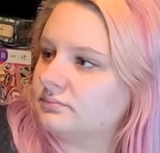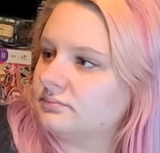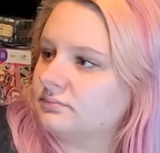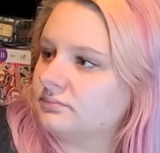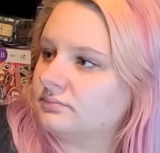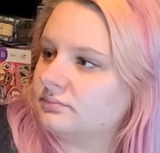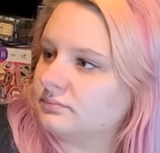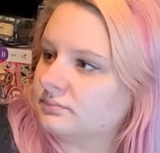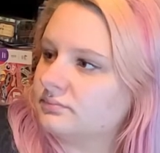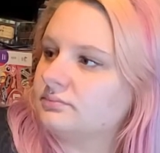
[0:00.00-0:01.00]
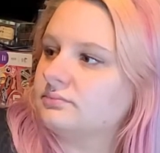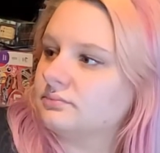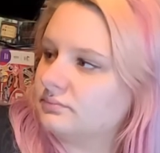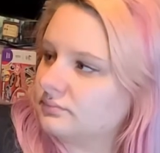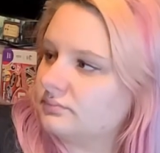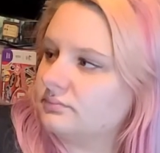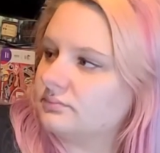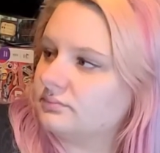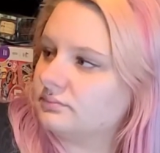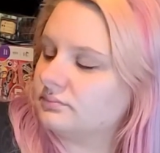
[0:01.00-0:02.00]

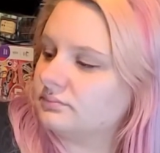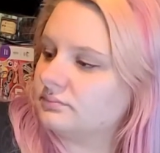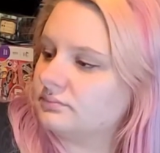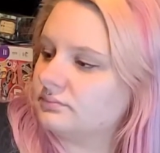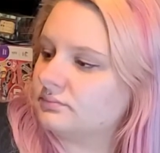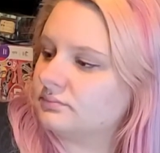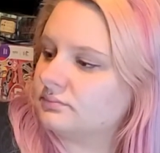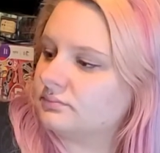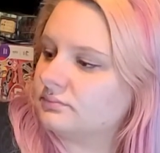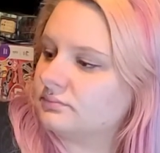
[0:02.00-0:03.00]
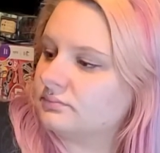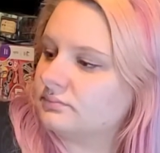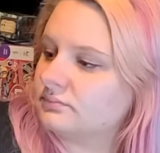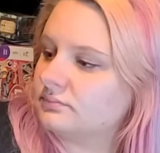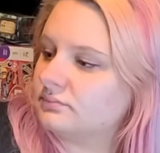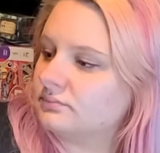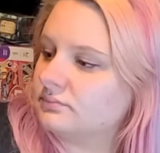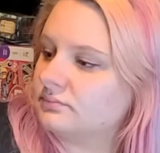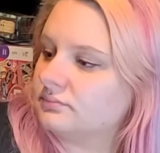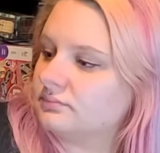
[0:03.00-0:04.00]

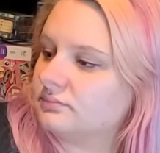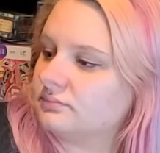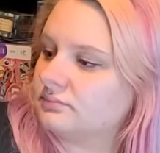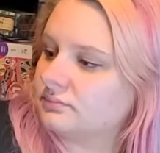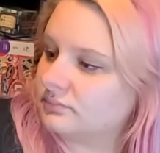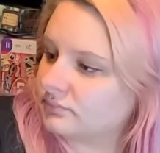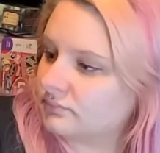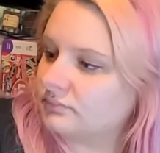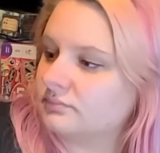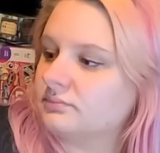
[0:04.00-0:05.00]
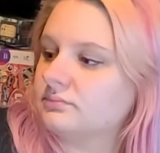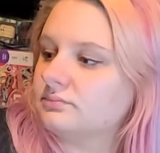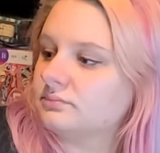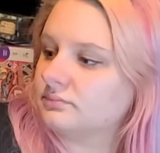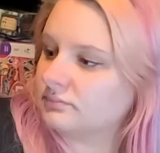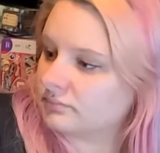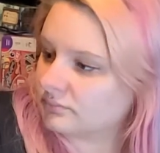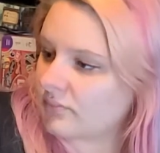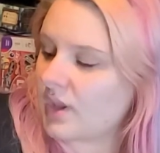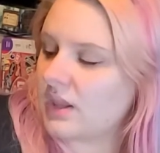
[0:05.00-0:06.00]

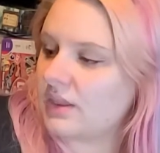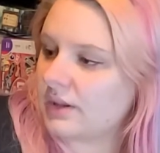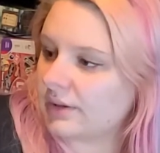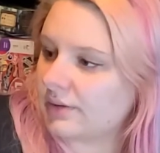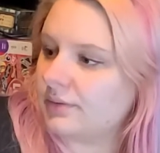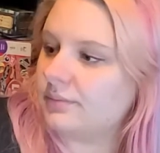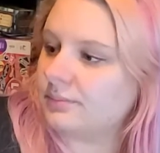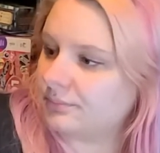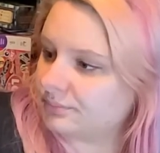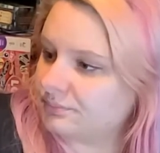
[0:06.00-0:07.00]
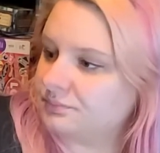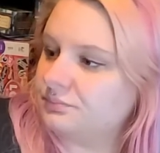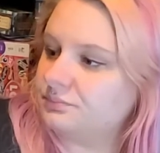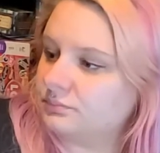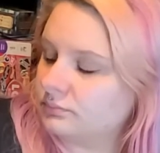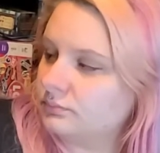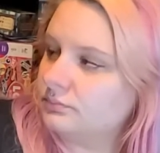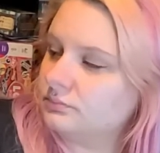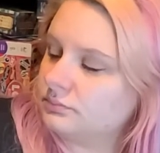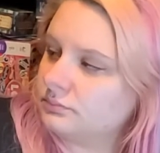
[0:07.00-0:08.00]
[no speech]